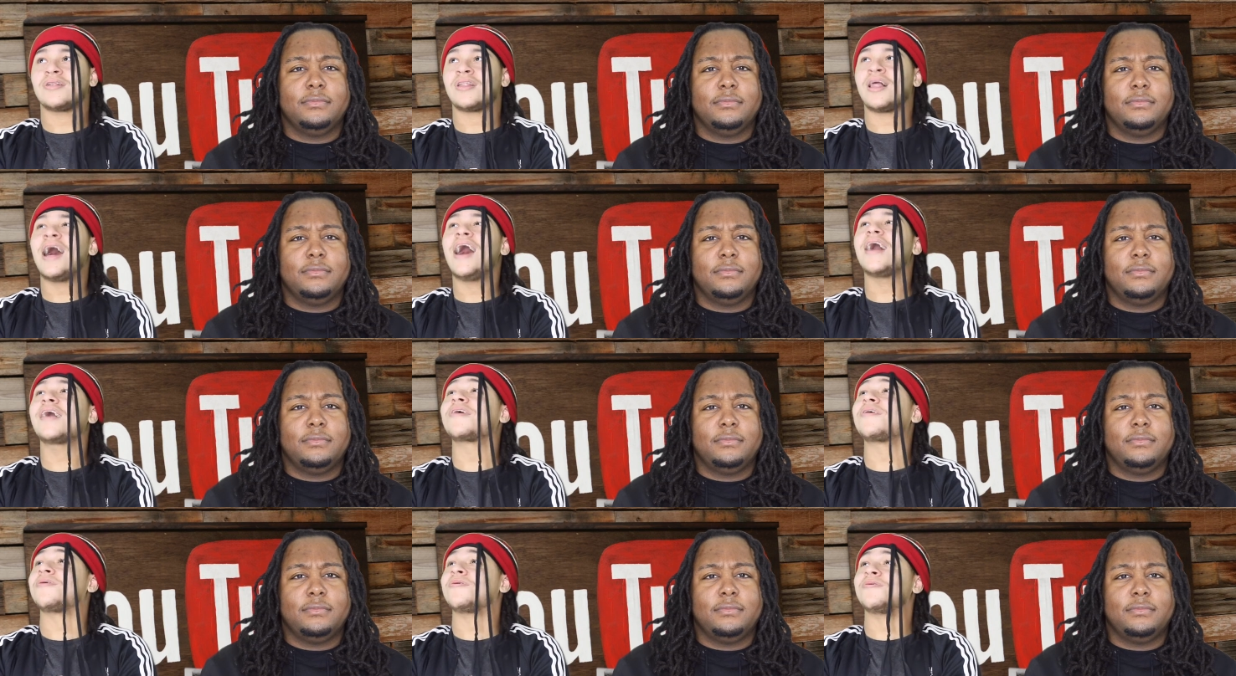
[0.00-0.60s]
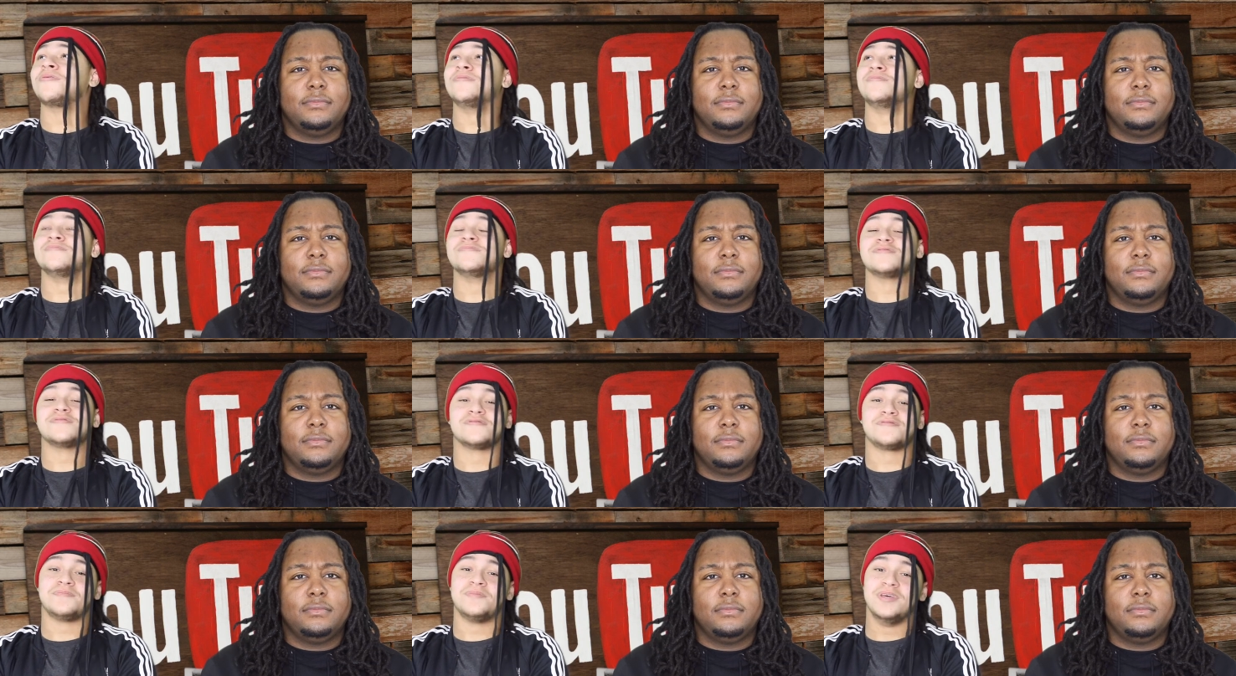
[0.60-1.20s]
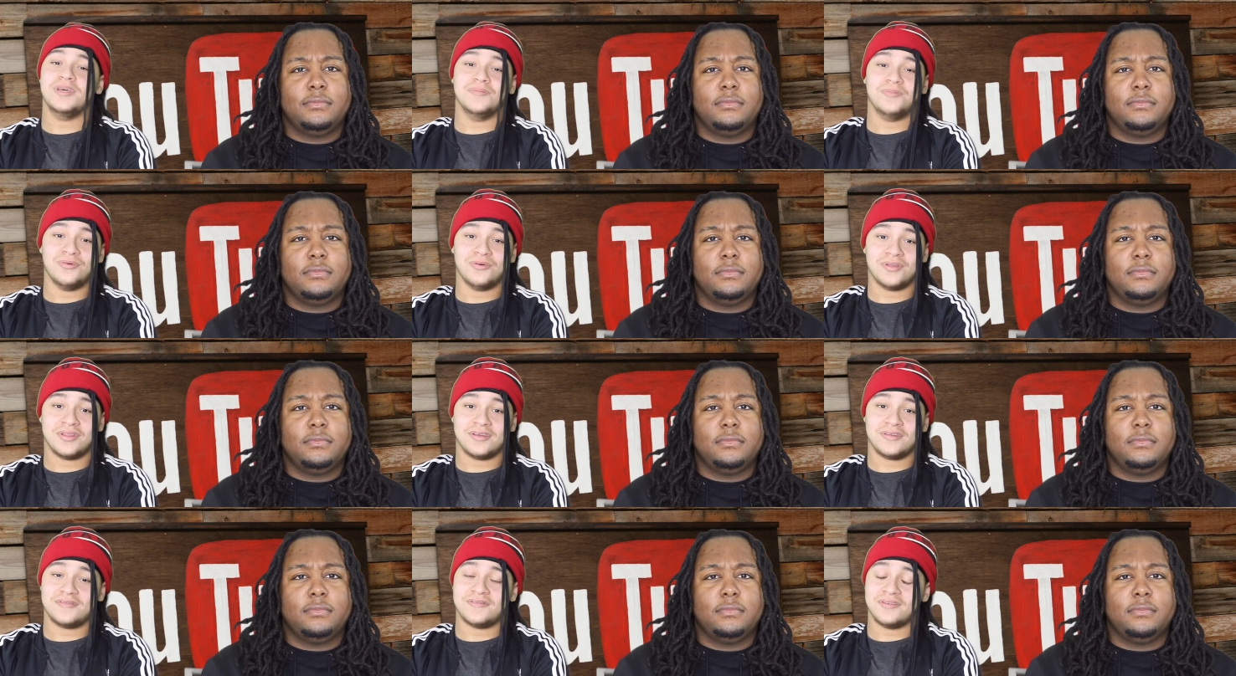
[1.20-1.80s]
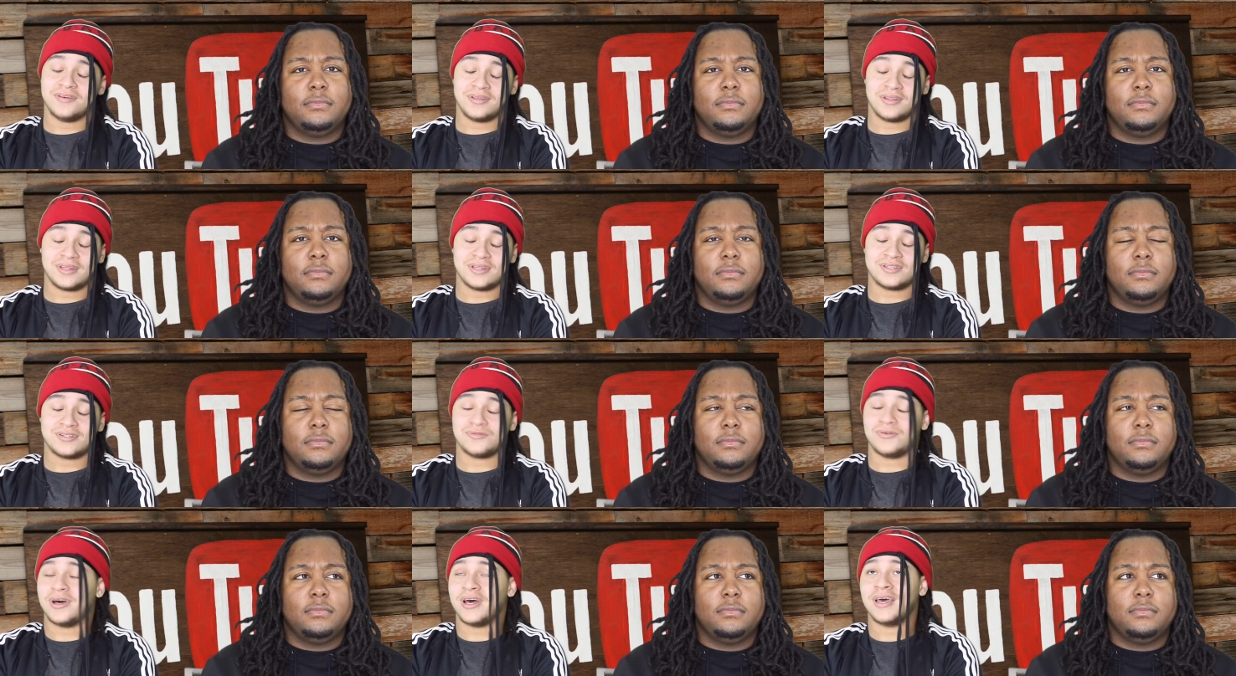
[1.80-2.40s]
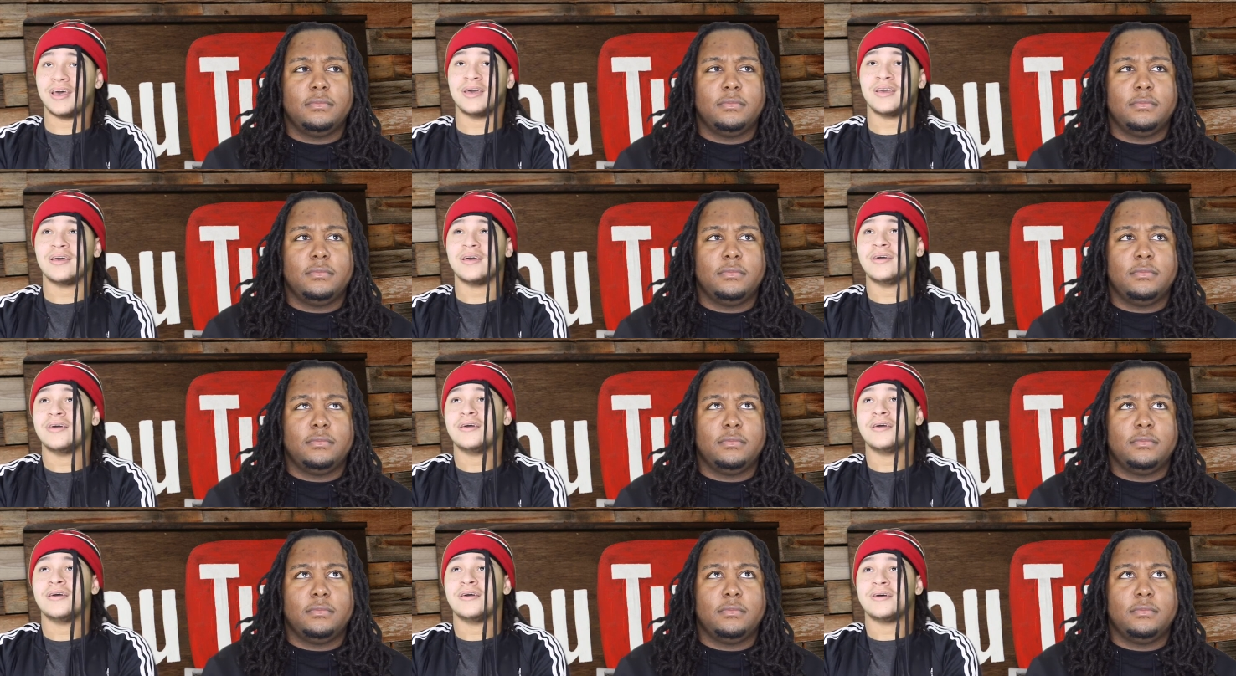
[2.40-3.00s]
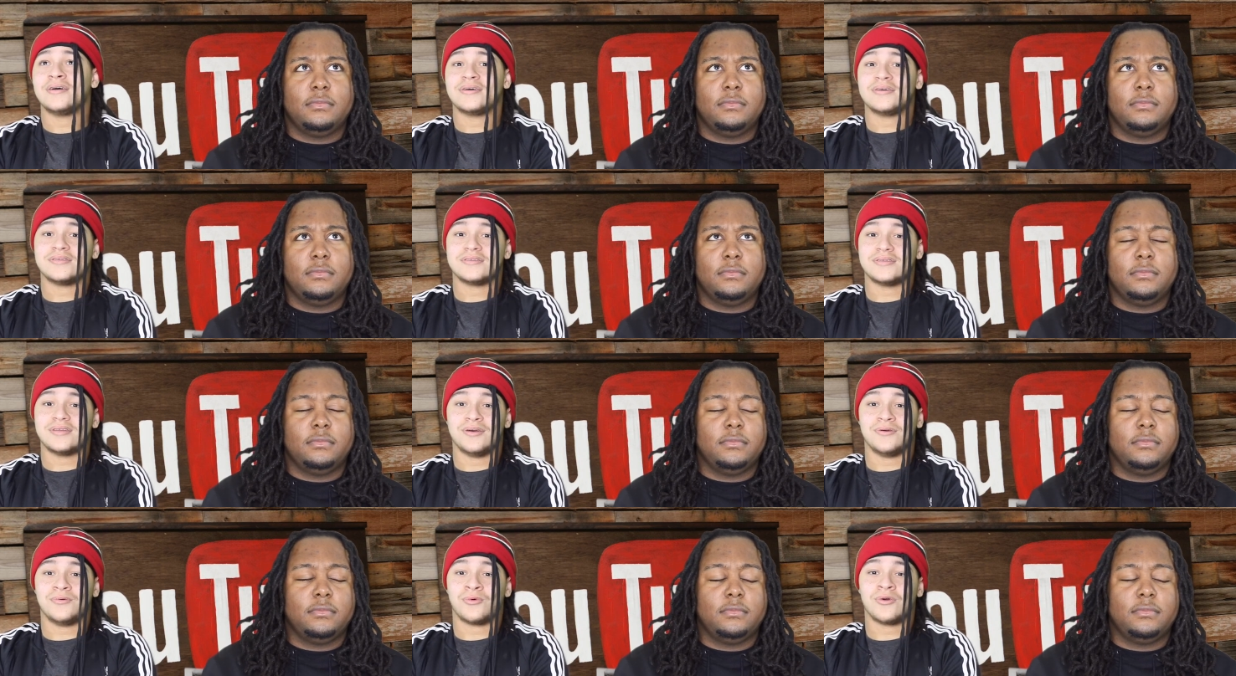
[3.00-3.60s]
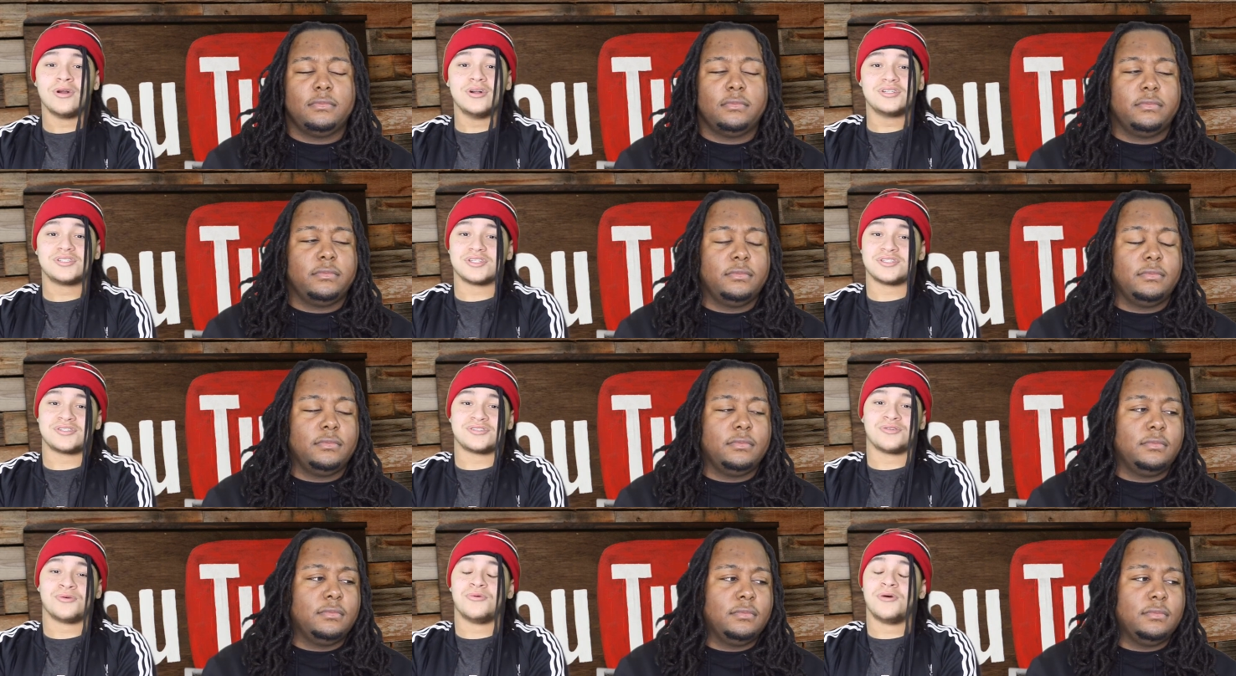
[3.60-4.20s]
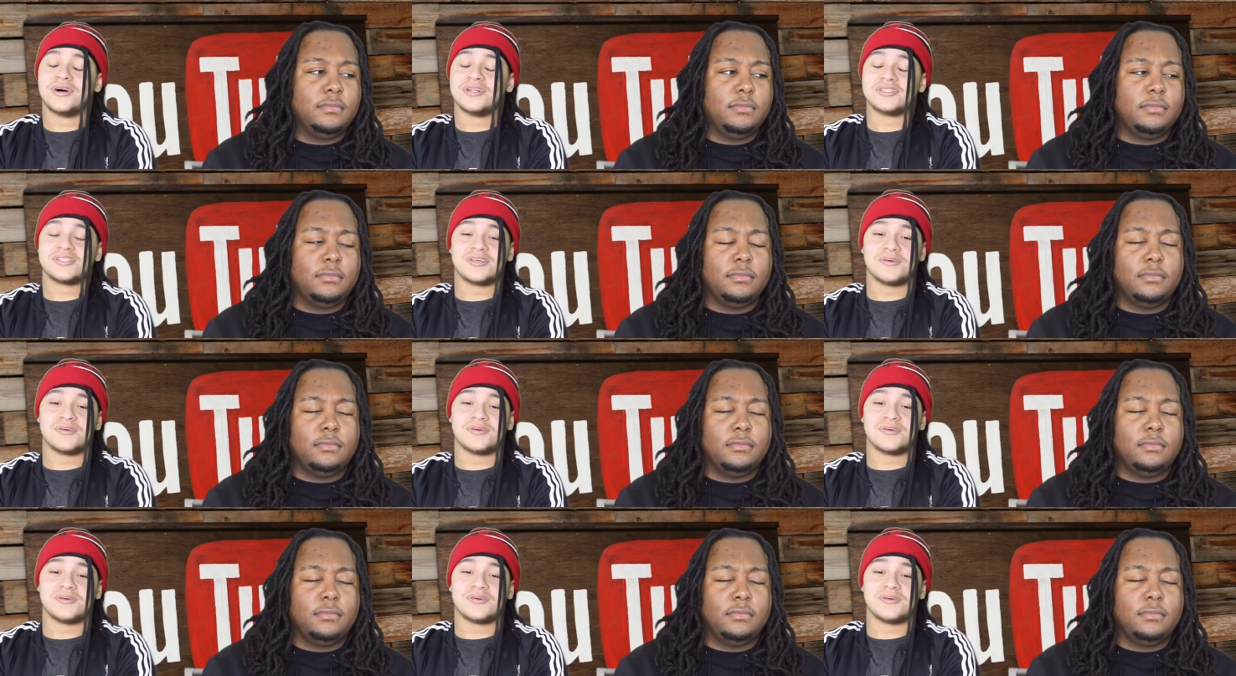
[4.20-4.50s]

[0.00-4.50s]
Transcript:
Speaker 1: locker rooms of people that feel this way. We're just the ones